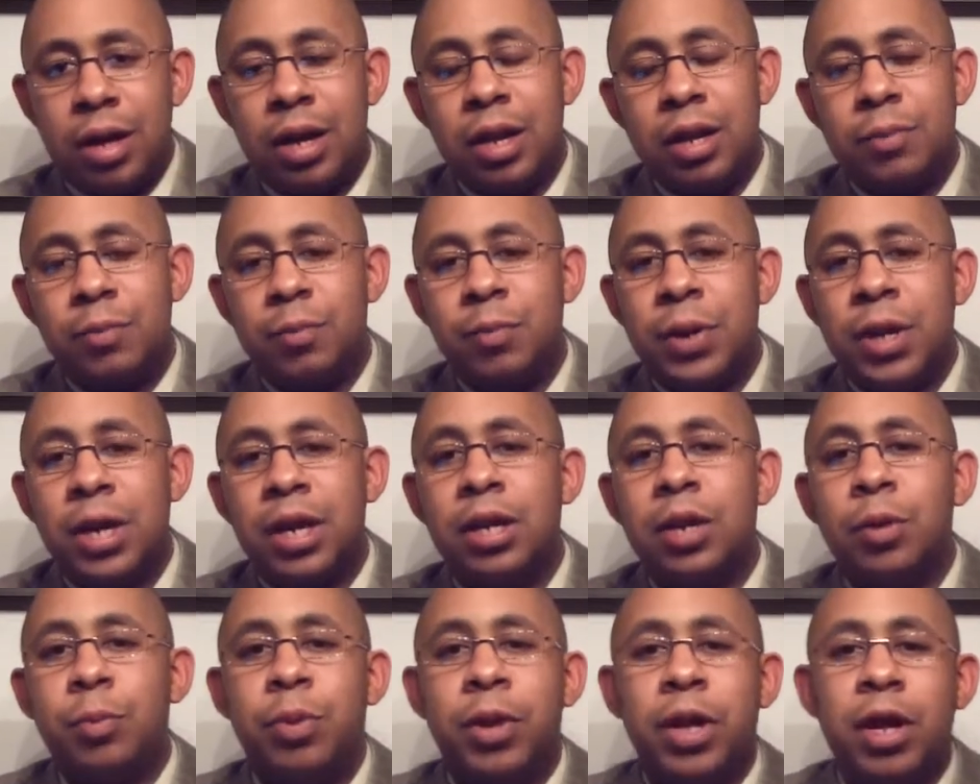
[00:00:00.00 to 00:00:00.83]
and being
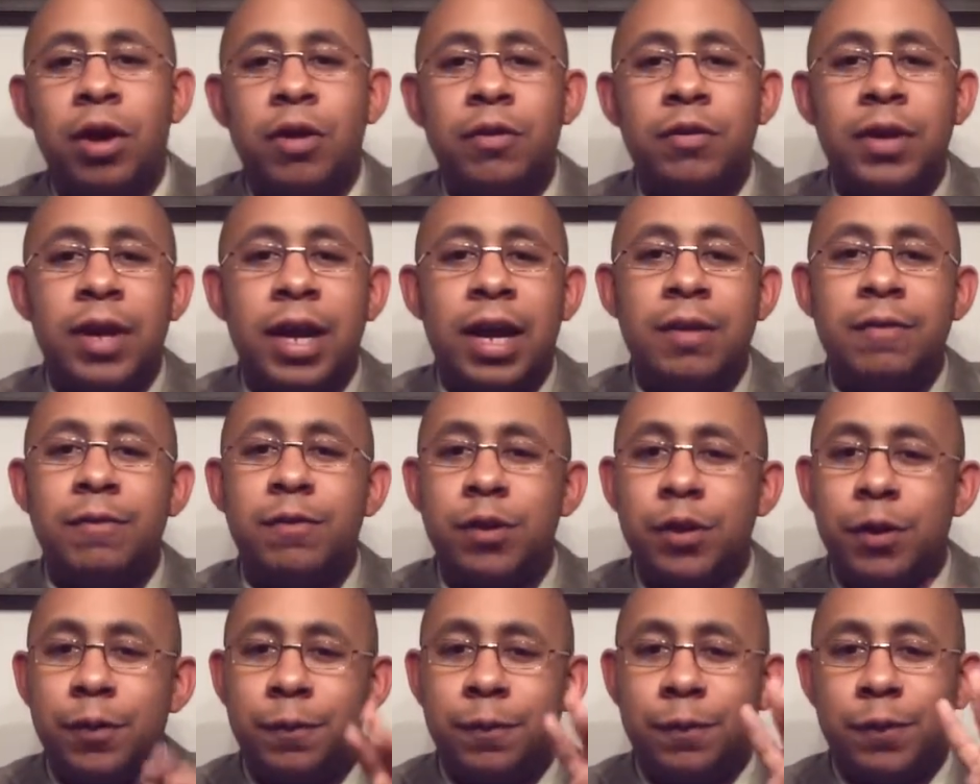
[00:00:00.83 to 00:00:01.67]
in a playoff game
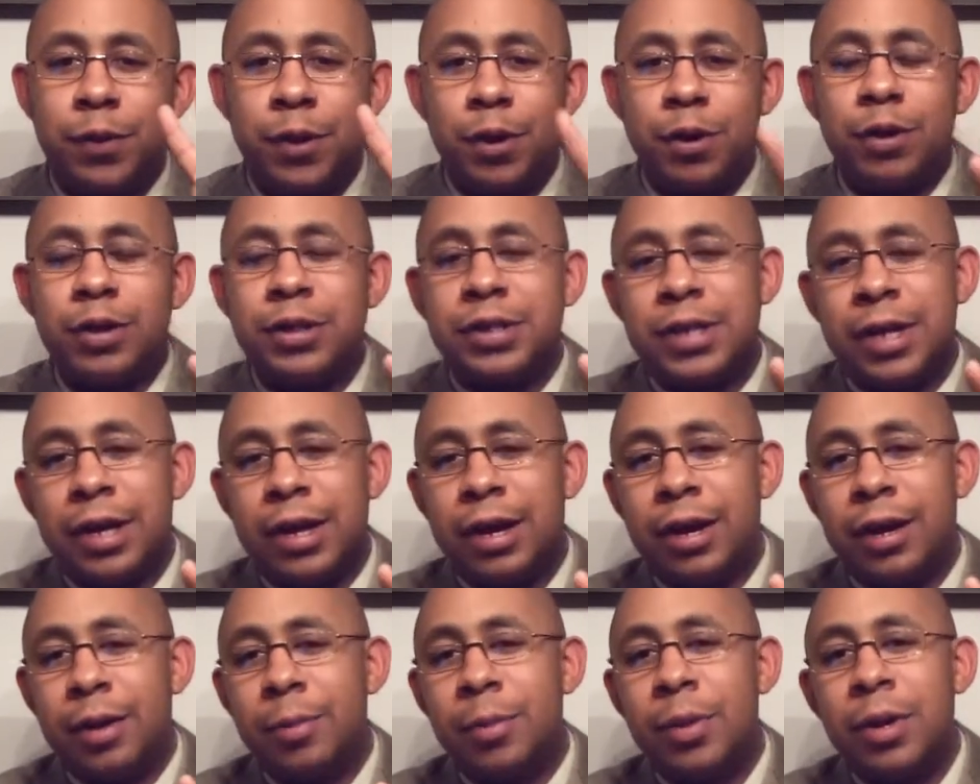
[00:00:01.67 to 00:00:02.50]
for the third
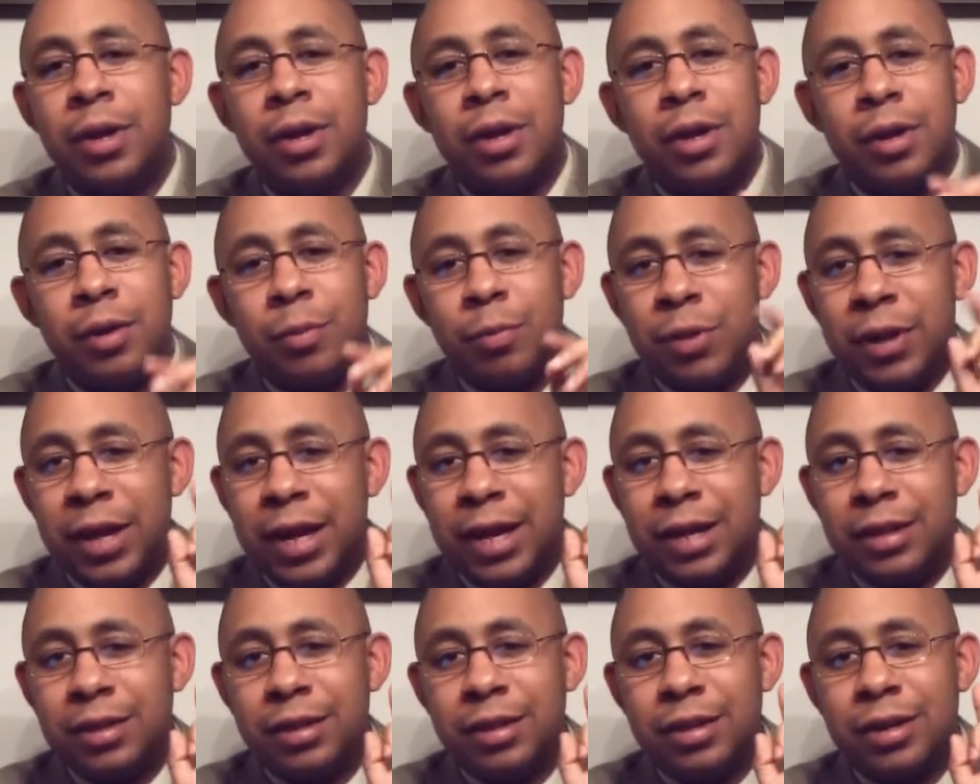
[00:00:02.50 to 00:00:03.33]
time,
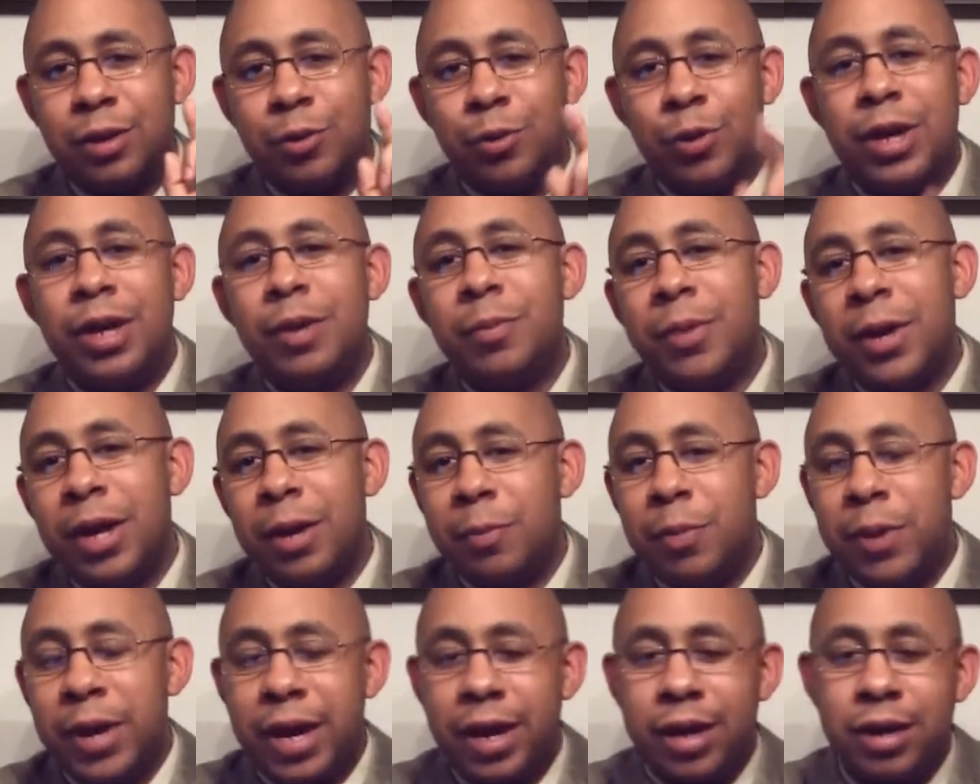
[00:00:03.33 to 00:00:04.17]
playing the Green
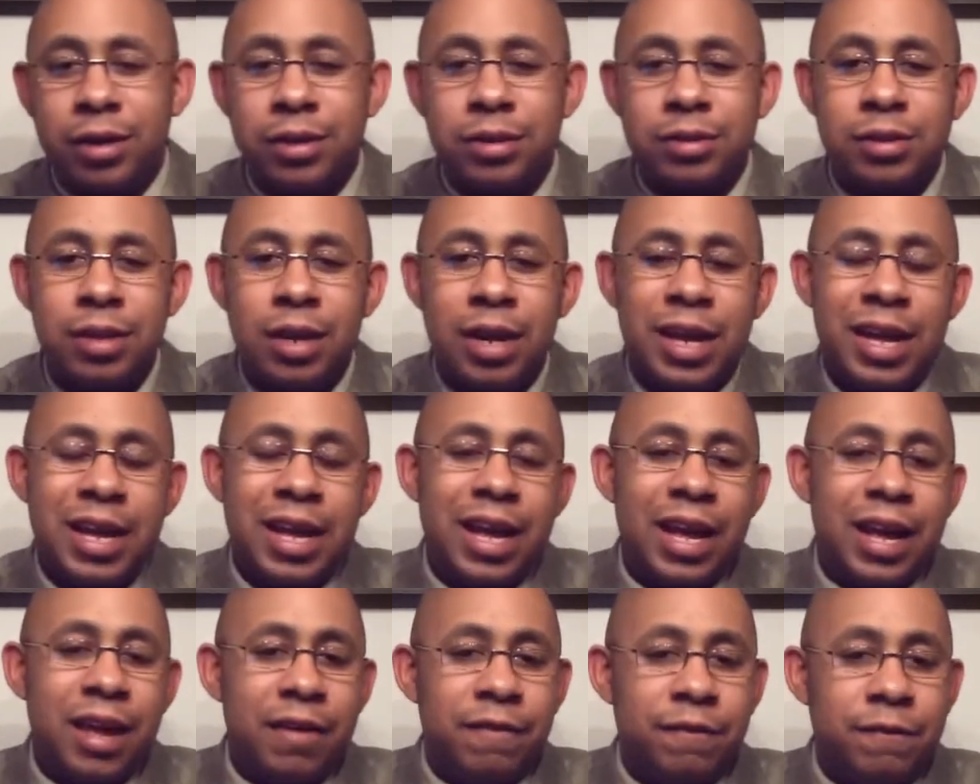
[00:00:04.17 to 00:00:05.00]
Bay Packers,
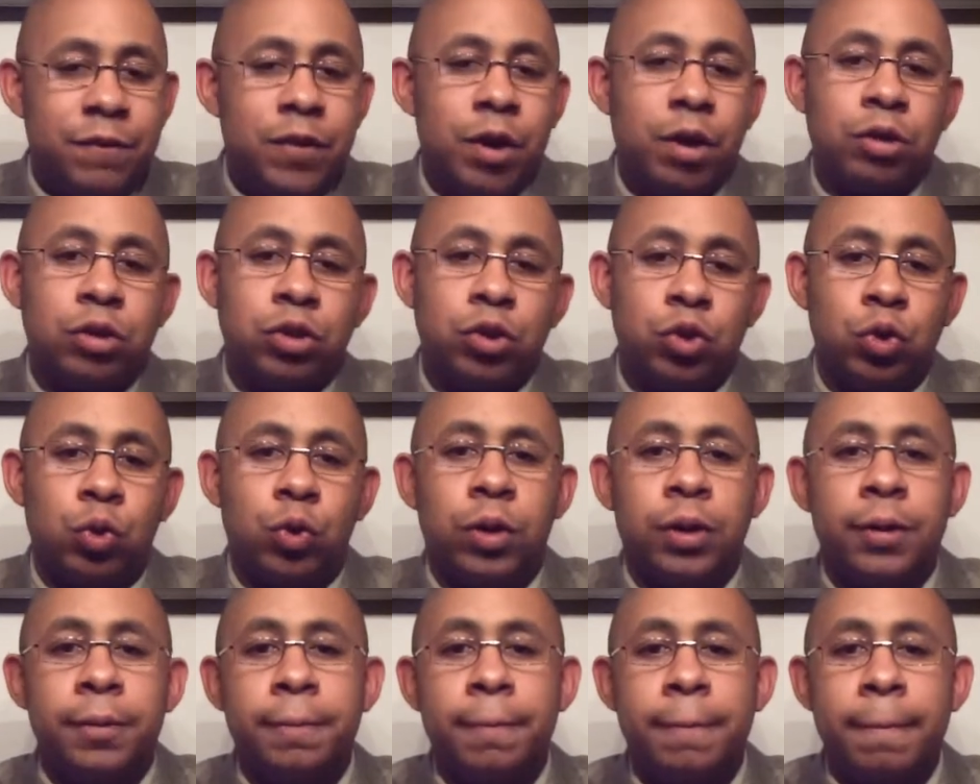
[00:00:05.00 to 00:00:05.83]
and fell
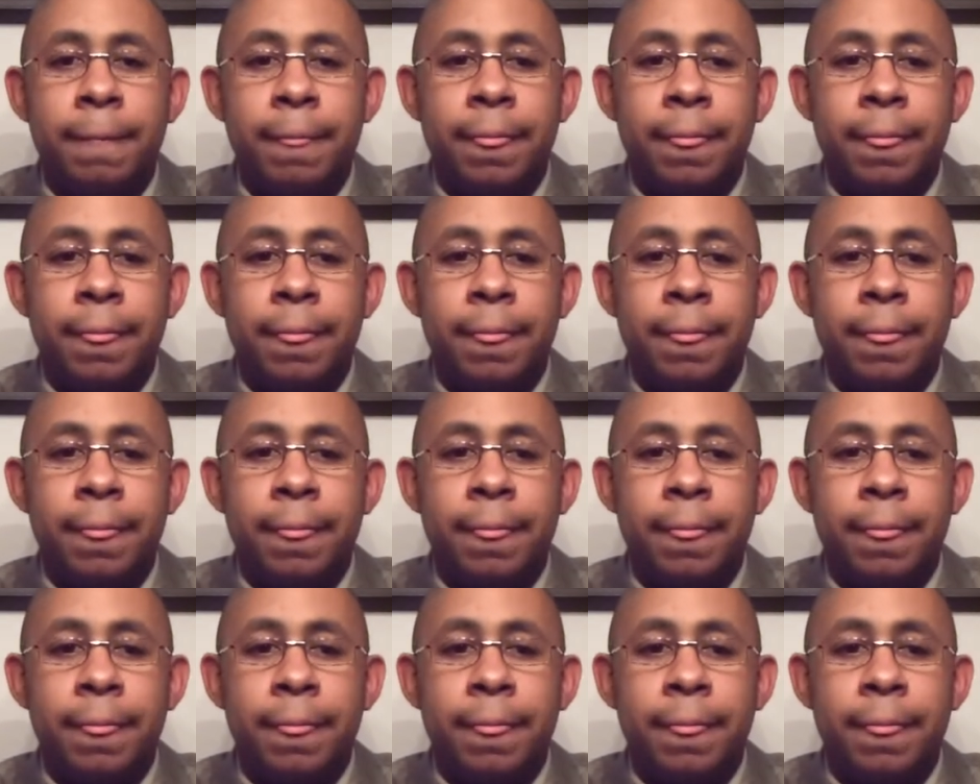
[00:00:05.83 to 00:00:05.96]
short.